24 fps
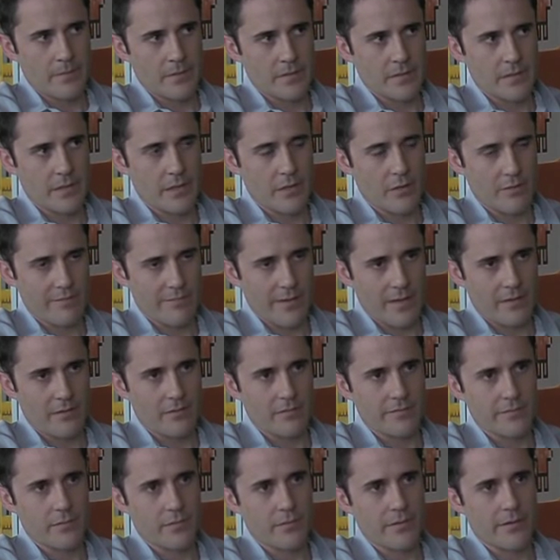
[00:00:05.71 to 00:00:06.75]
the co-founder
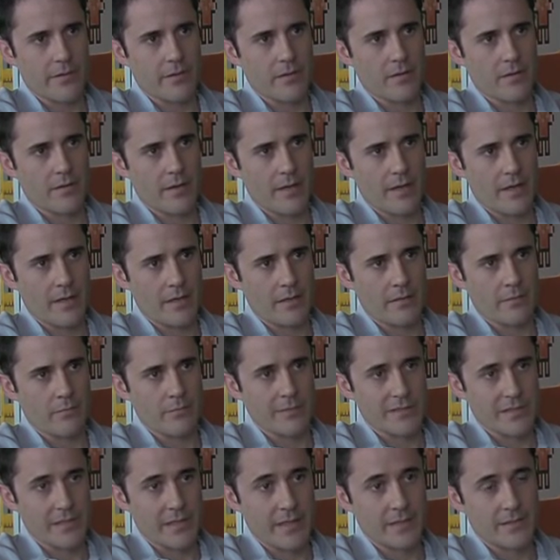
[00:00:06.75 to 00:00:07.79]
of Twitter and
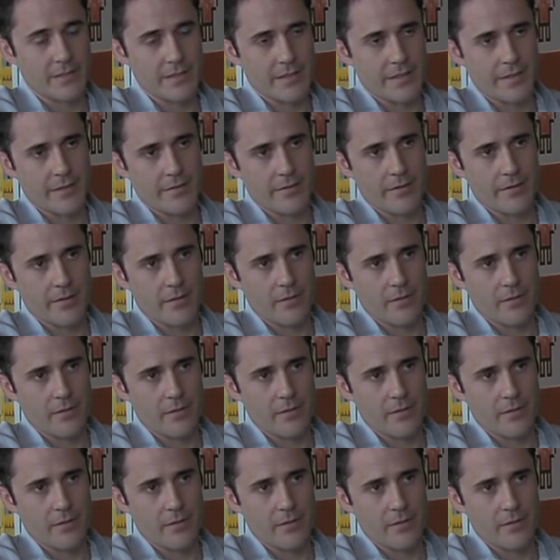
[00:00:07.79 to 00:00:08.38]
was an engineer at